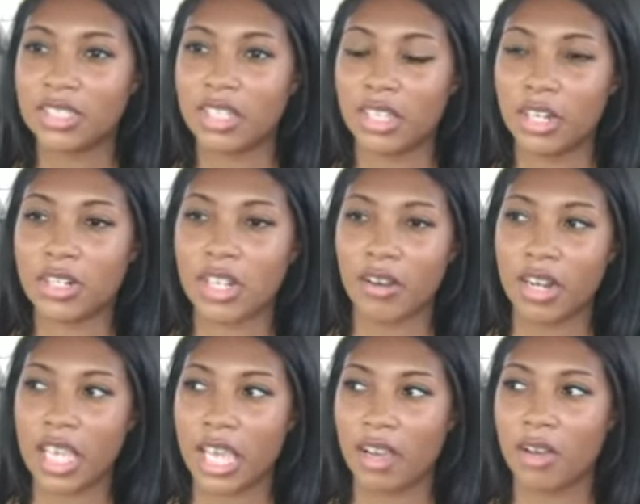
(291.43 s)
The letter's
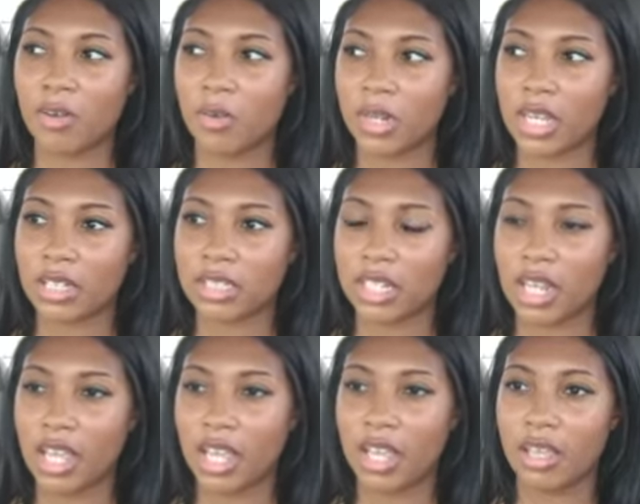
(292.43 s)
already out, going out
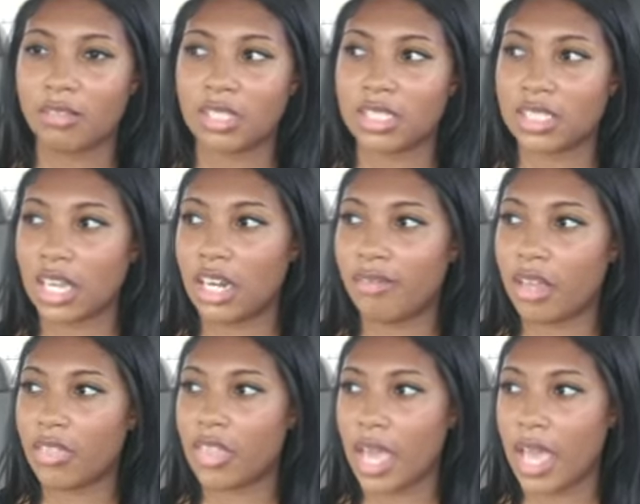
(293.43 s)
today. Excited
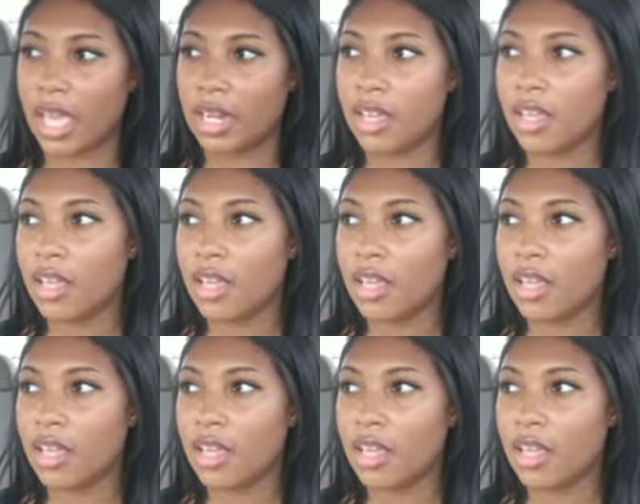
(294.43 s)
about that.